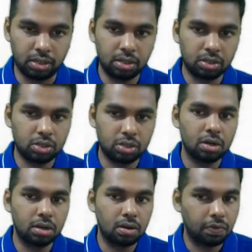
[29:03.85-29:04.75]
It's not
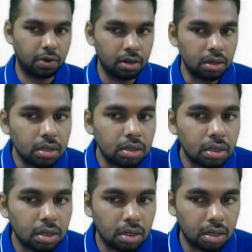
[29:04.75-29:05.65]
a different
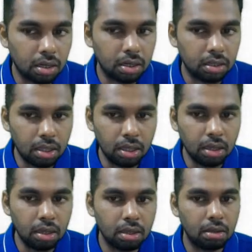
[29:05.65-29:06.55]

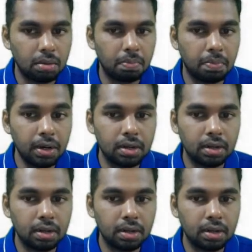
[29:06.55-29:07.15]
thing, but